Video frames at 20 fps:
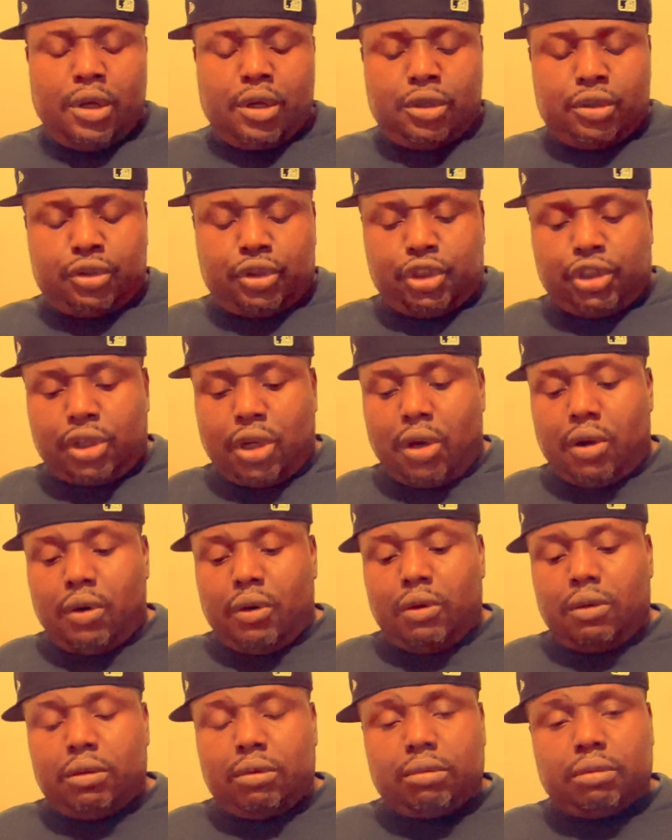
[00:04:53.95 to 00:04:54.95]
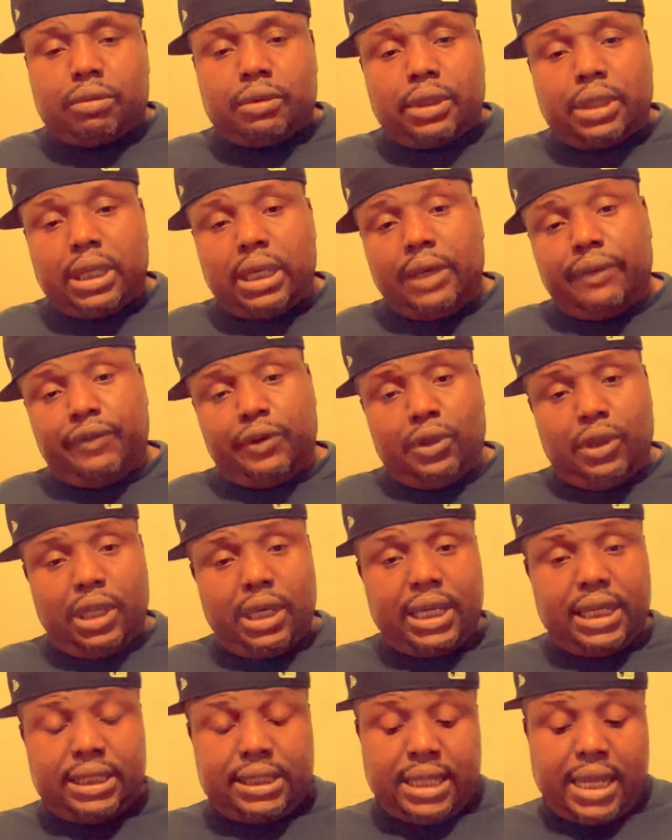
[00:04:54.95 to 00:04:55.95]
So if you
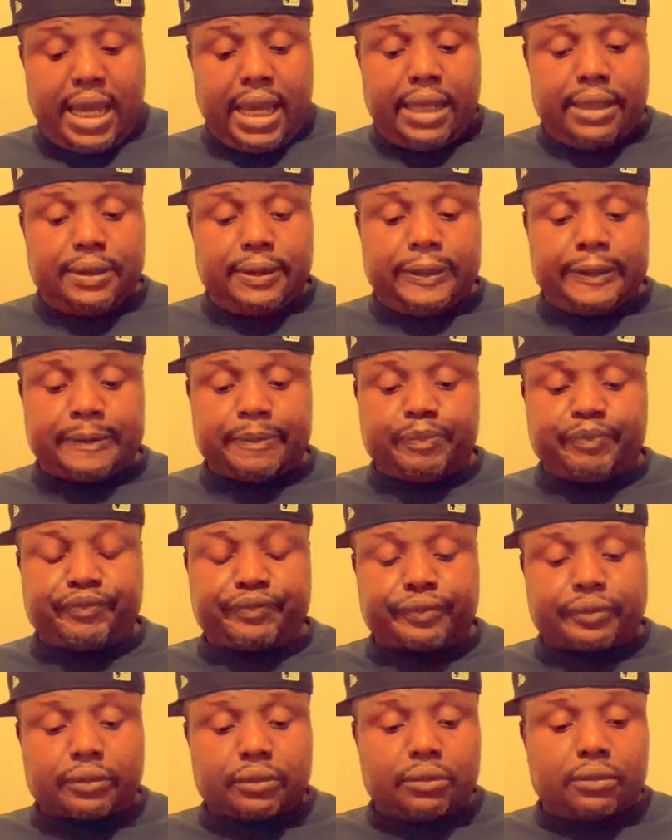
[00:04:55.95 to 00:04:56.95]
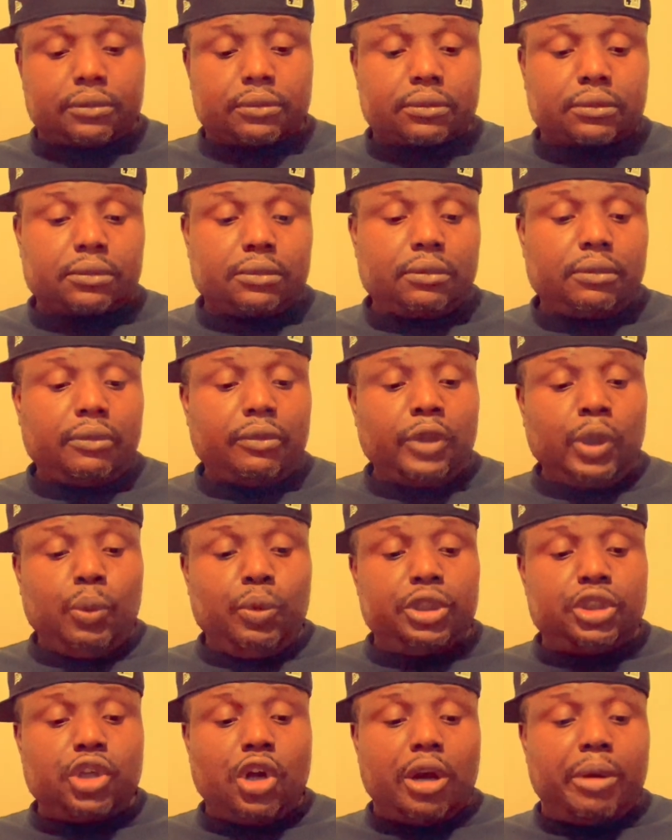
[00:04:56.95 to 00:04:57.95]
look at that,
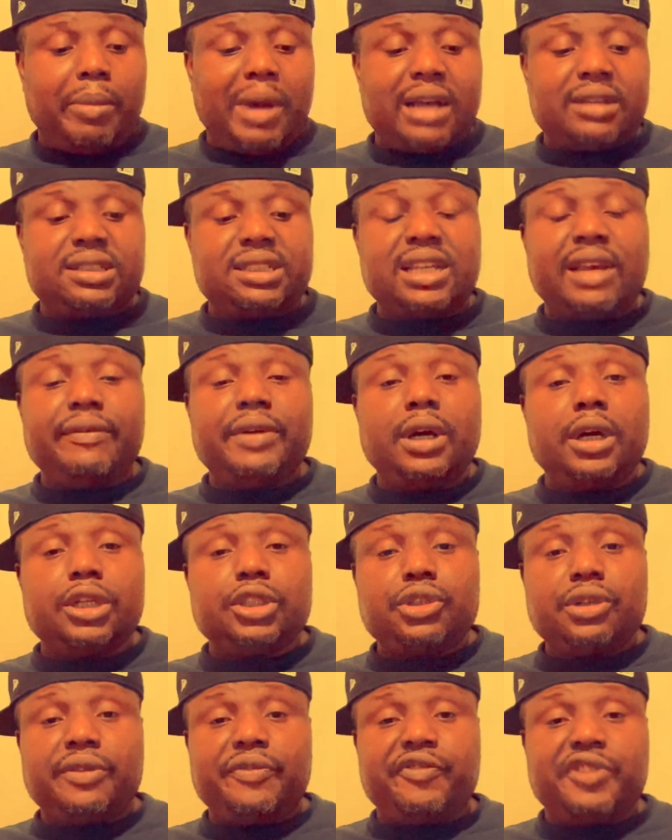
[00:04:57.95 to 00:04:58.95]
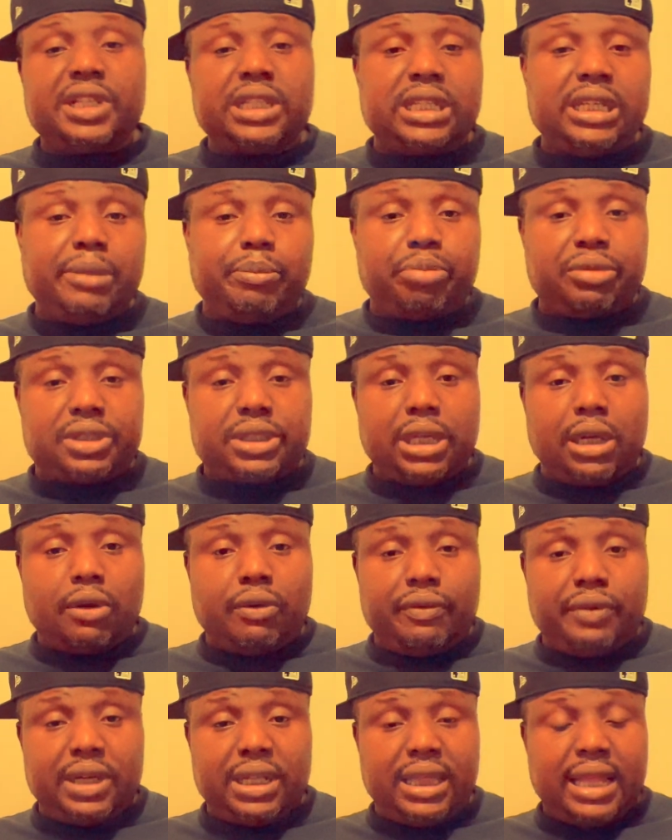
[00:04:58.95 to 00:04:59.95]
we're talking about 715%
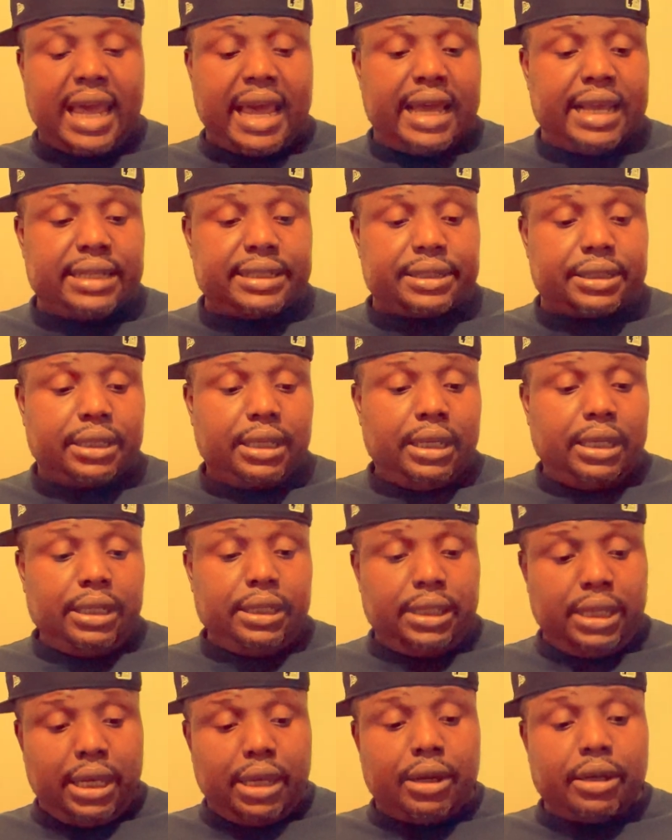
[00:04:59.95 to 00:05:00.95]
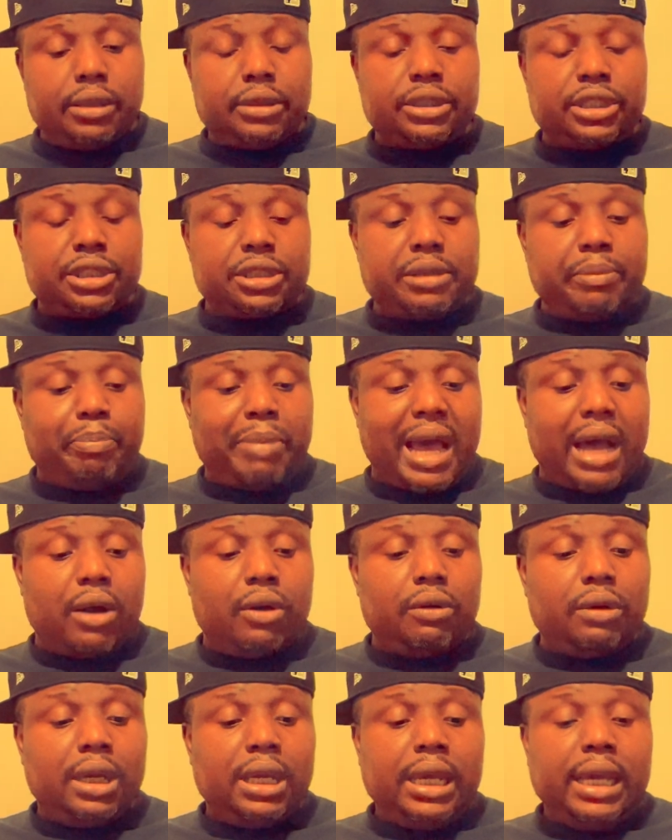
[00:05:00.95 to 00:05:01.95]
over the last year, just
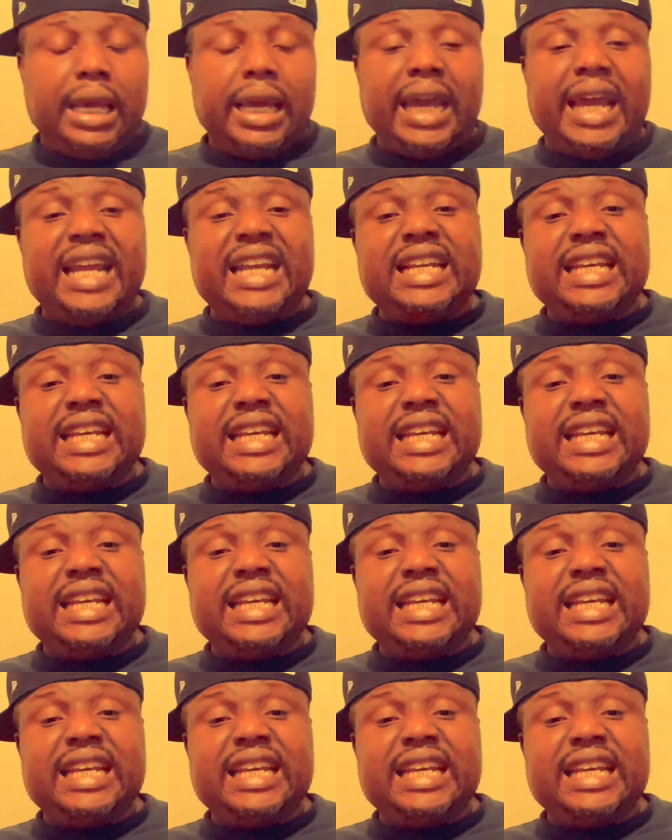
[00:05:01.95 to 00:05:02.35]
about, and